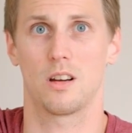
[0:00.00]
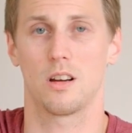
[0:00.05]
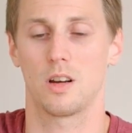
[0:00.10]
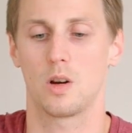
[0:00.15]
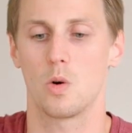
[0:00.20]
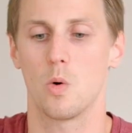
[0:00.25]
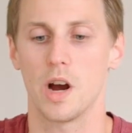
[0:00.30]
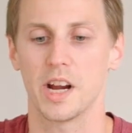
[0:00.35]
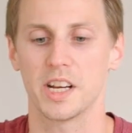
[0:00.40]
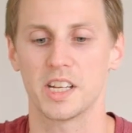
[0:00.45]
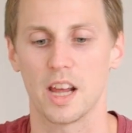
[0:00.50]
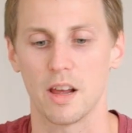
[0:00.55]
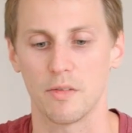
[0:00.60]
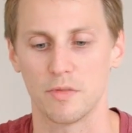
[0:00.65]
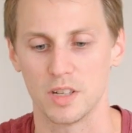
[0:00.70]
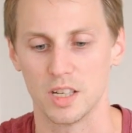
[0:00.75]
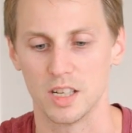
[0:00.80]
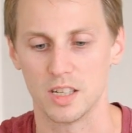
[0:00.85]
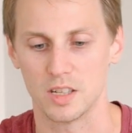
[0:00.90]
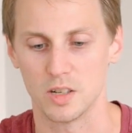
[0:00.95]
quite
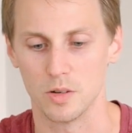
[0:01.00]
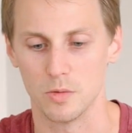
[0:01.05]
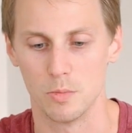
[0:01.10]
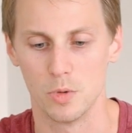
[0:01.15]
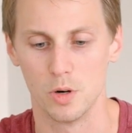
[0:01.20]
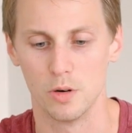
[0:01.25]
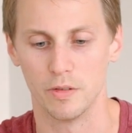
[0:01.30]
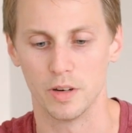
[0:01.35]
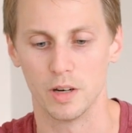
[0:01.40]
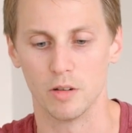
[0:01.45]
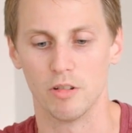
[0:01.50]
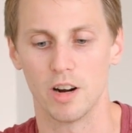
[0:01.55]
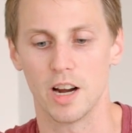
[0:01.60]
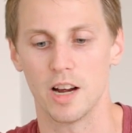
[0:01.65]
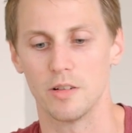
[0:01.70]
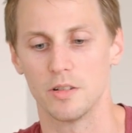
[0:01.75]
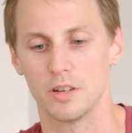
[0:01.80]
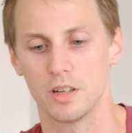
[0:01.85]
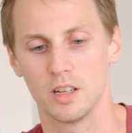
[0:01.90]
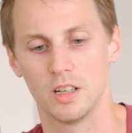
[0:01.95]
hefty to move it
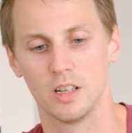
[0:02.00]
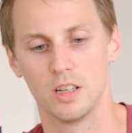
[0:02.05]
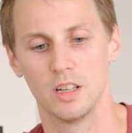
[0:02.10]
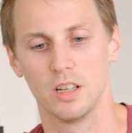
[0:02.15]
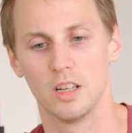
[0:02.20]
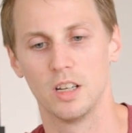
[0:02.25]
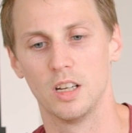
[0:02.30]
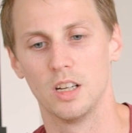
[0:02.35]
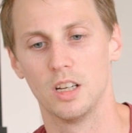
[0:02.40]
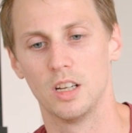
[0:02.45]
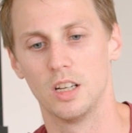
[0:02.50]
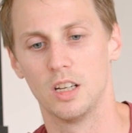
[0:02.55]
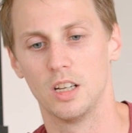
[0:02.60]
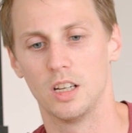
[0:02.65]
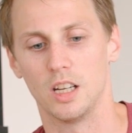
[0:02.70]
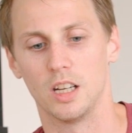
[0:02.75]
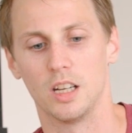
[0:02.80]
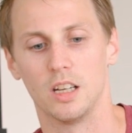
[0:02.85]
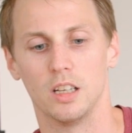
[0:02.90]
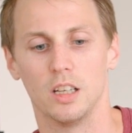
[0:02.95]
around.
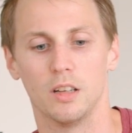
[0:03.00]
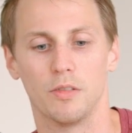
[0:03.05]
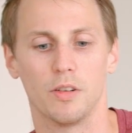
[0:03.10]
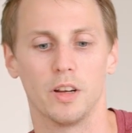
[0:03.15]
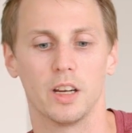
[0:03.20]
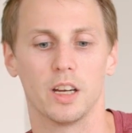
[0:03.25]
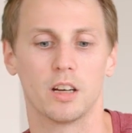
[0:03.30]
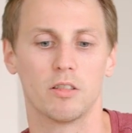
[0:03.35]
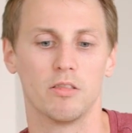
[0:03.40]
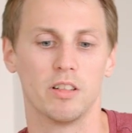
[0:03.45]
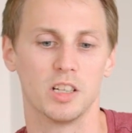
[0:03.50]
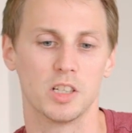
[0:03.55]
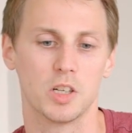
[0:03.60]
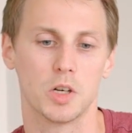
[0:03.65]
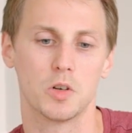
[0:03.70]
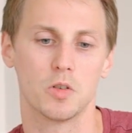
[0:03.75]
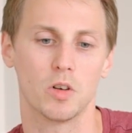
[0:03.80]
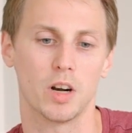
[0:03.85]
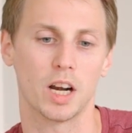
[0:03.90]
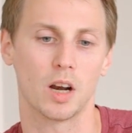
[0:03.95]
And if I increase the
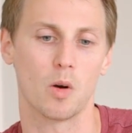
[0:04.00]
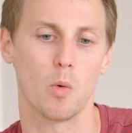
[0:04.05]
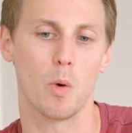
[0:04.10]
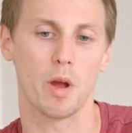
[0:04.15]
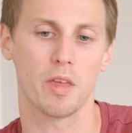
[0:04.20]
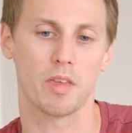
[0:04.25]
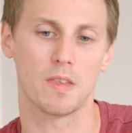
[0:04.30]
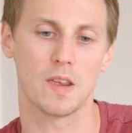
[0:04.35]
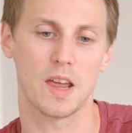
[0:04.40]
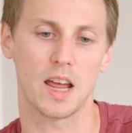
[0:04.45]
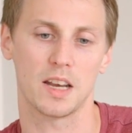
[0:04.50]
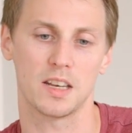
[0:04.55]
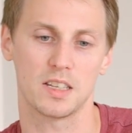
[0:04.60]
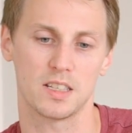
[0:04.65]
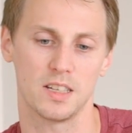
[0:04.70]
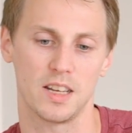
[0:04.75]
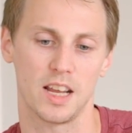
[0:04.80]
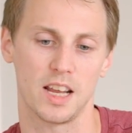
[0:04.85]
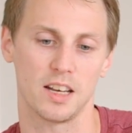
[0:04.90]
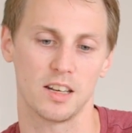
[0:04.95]
drag with that,
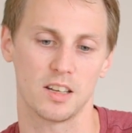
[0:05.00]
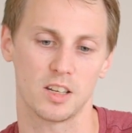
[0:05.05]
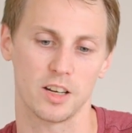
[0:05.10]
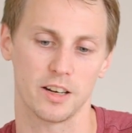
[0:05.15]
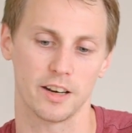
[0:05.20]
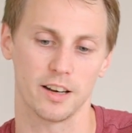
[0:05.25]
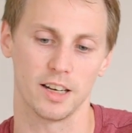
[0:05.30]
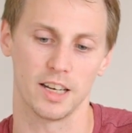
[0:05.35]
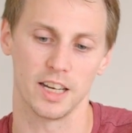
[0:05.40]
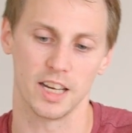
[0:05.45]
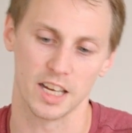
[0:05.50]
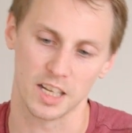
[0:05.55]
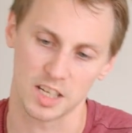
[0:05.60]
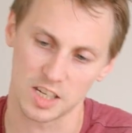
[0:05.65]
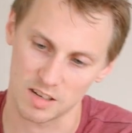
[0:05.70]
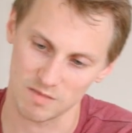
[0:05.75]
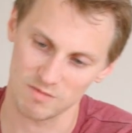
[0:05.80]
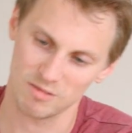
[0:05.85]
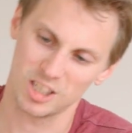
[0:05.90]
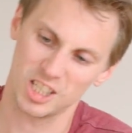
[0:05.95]
then suddenly it's